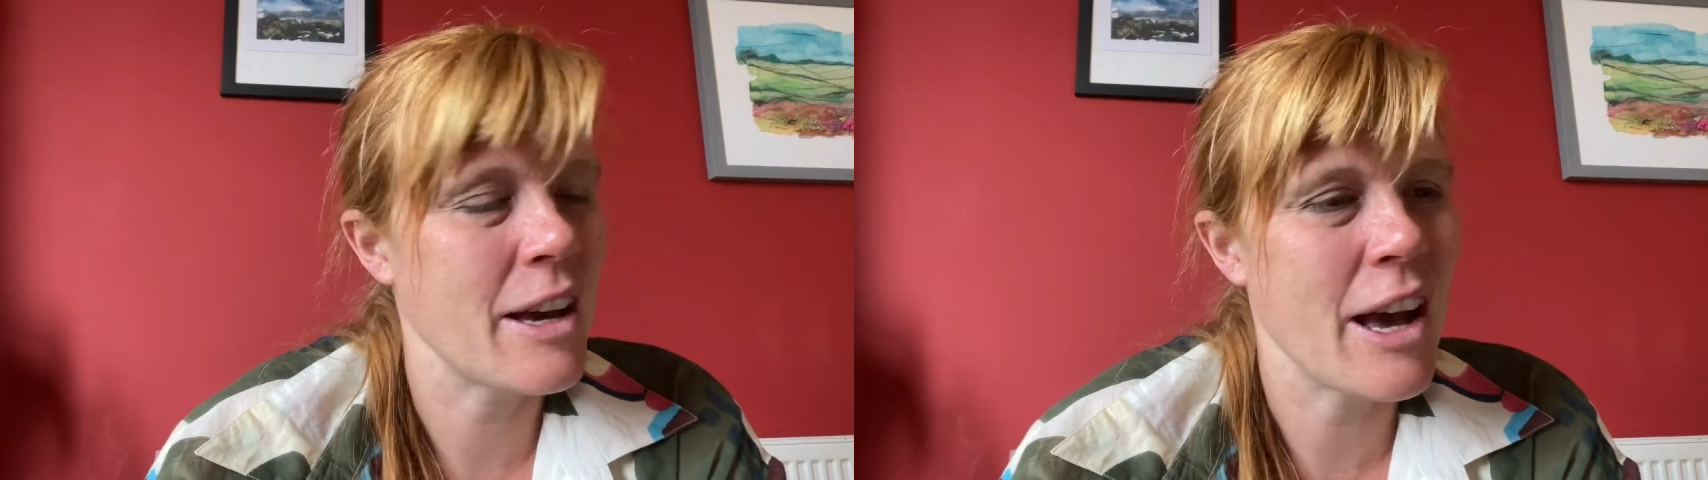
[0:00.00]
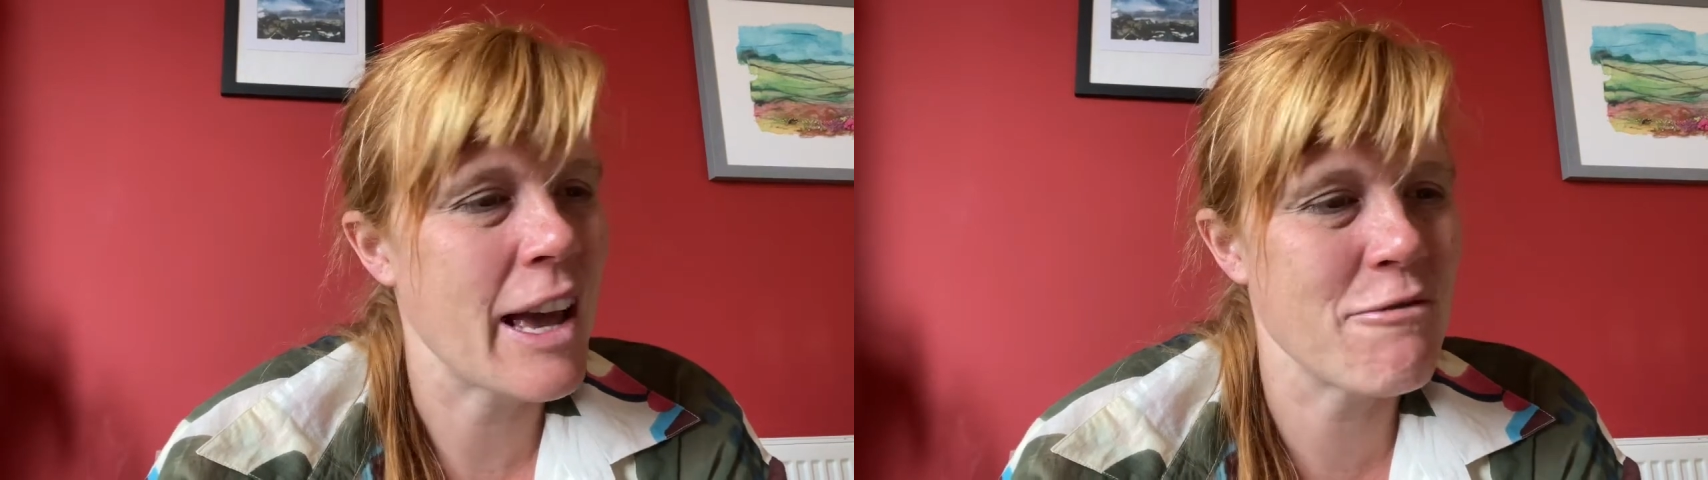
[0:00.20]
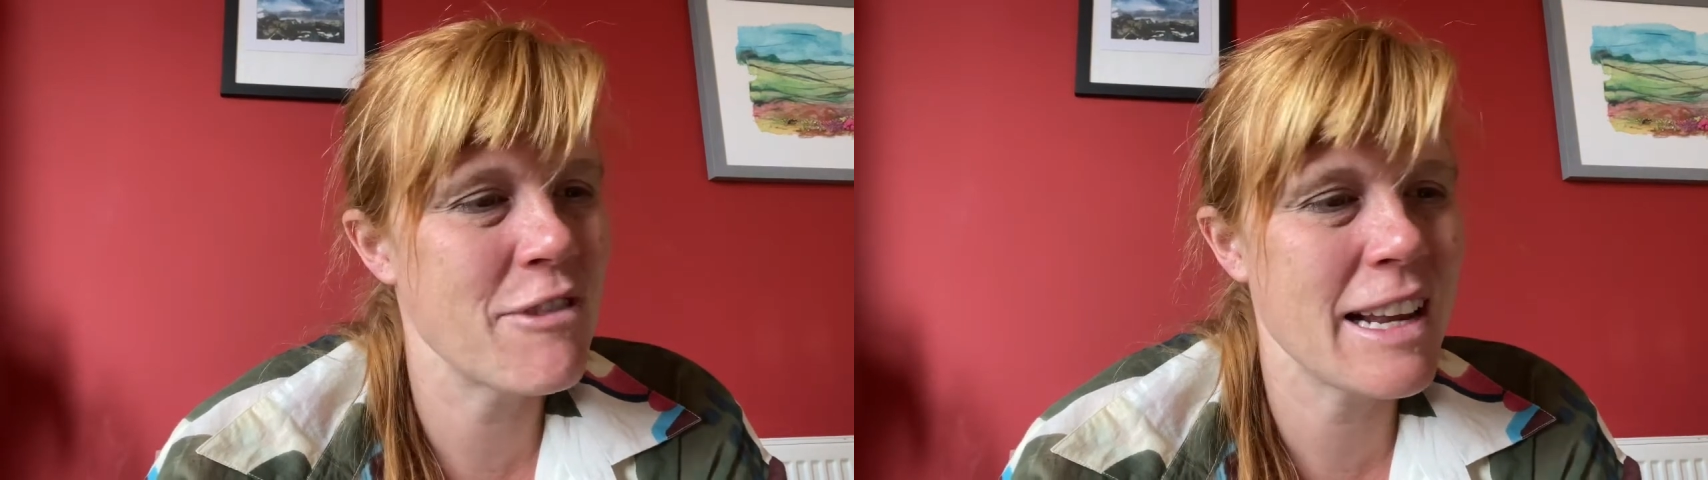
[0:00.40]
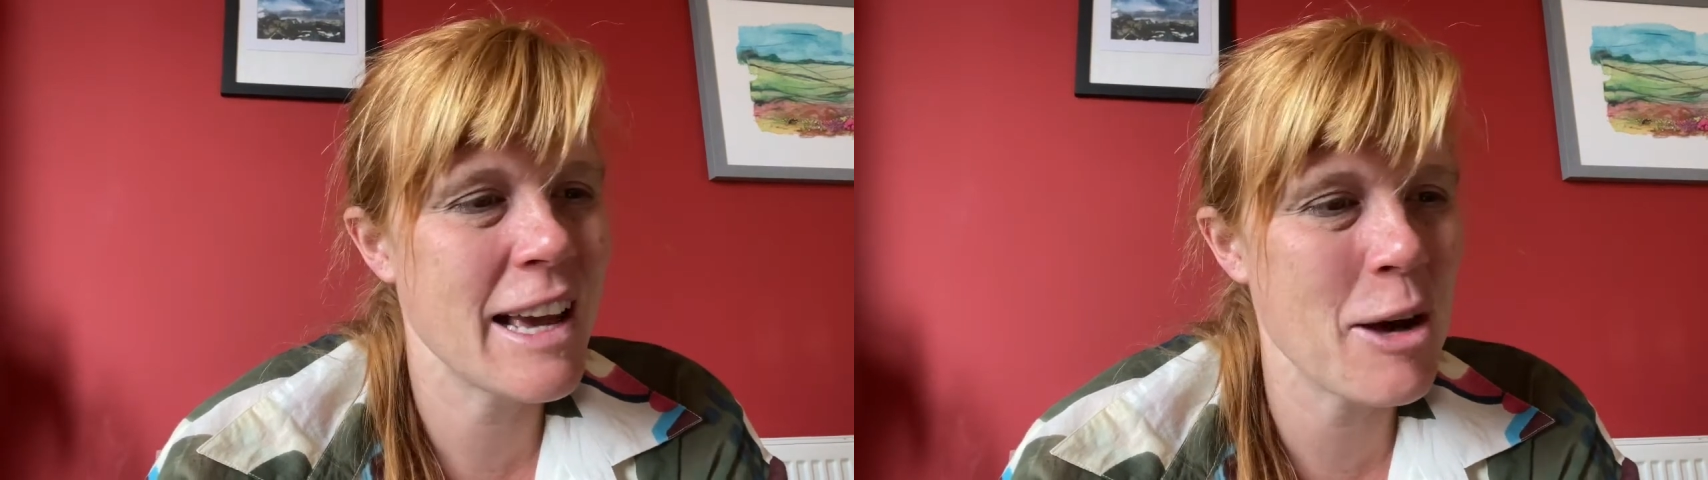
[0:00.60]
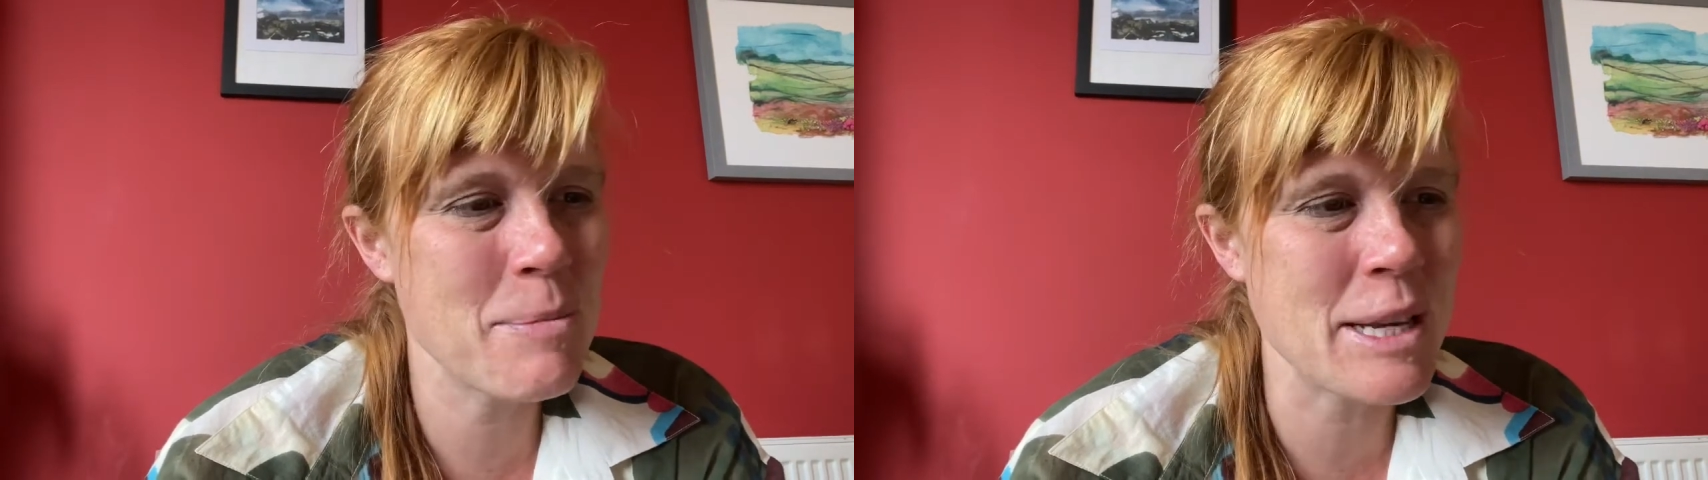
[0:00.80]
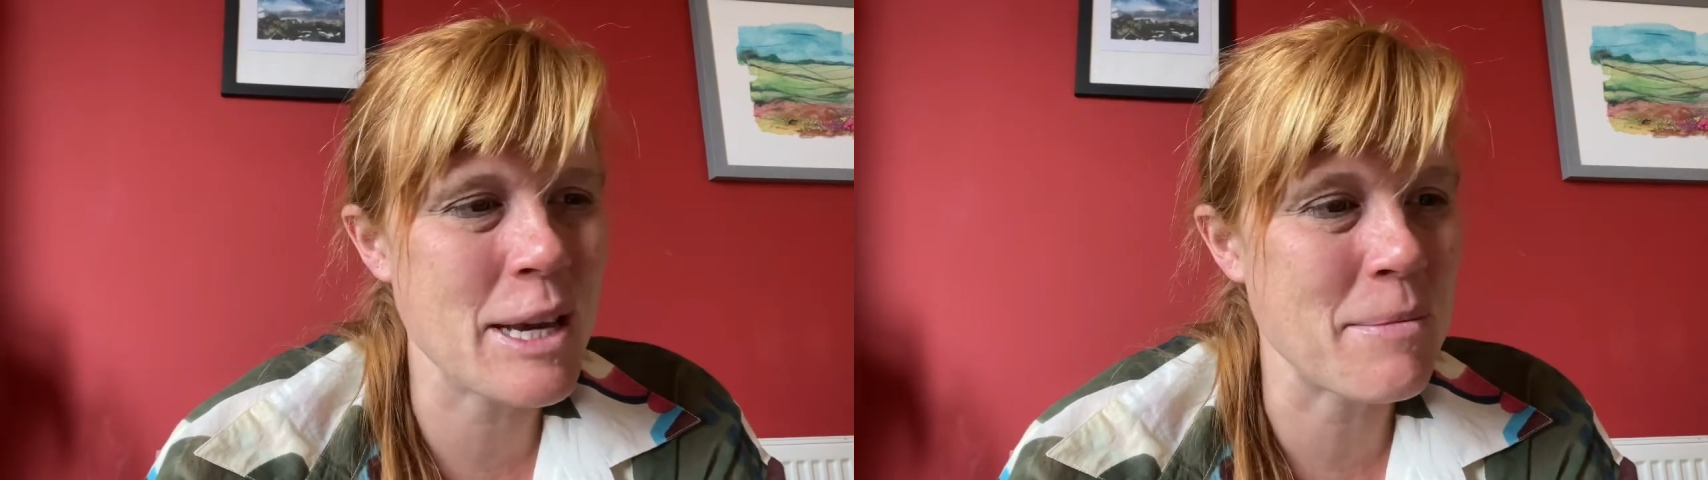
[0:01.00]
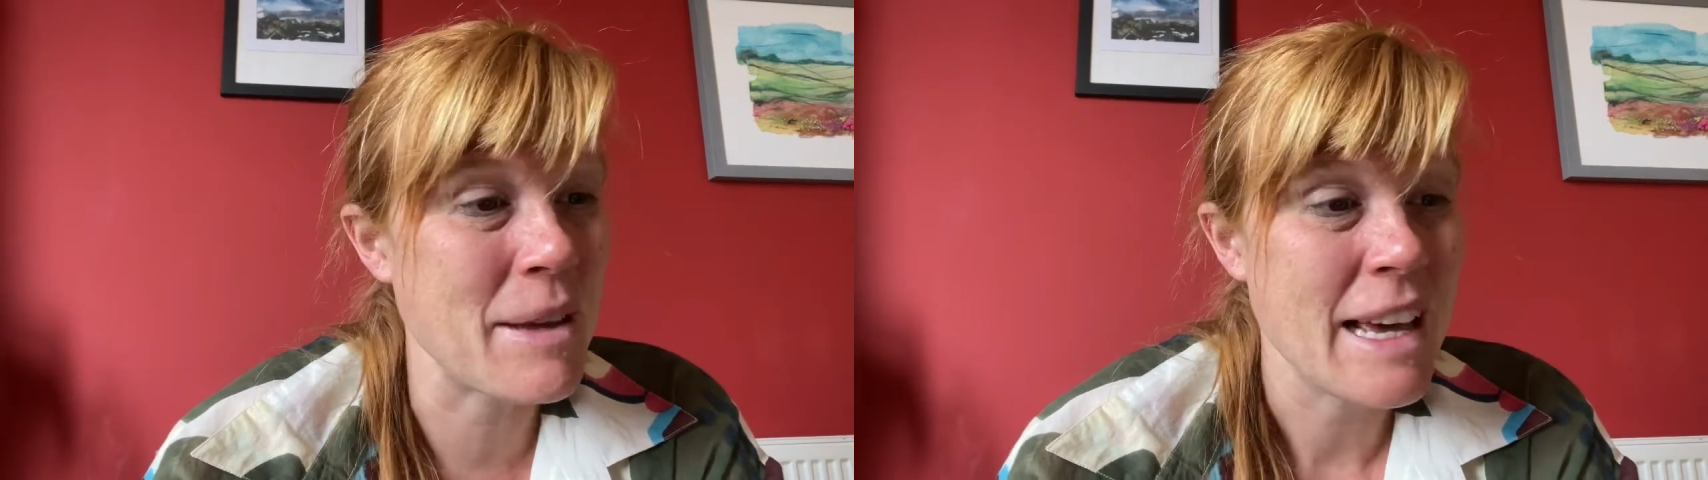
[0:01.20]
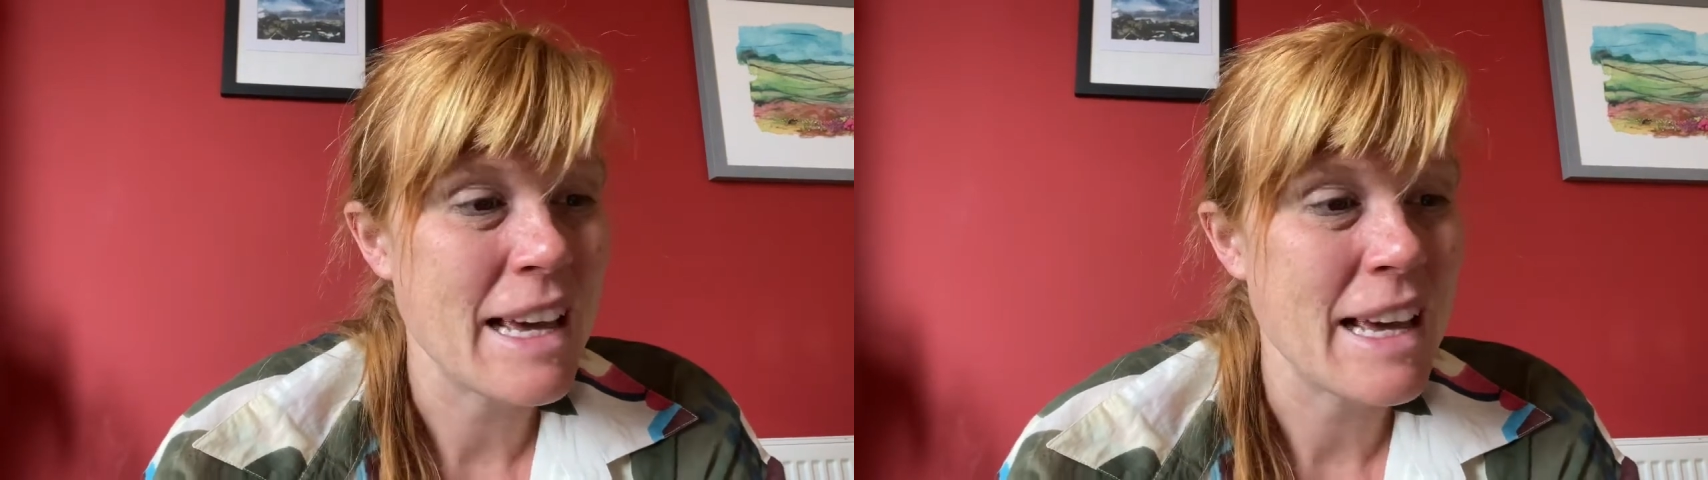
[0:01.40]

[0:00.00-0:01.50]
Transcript: it really helped him.